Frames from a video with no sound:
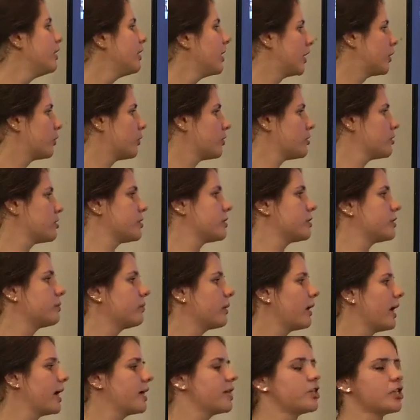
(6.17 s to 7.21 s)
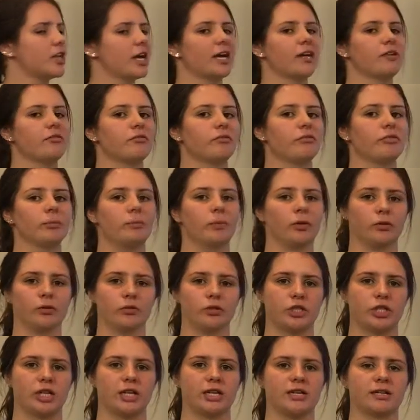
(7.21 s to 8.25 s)
across the supply chain for blue
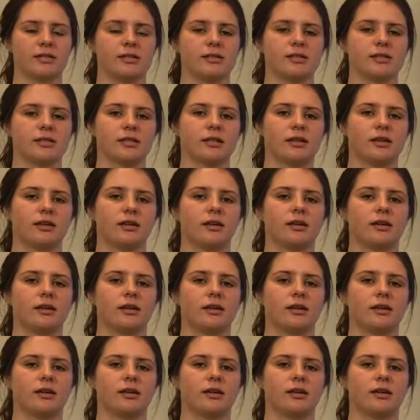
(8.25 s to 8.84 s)
cheese.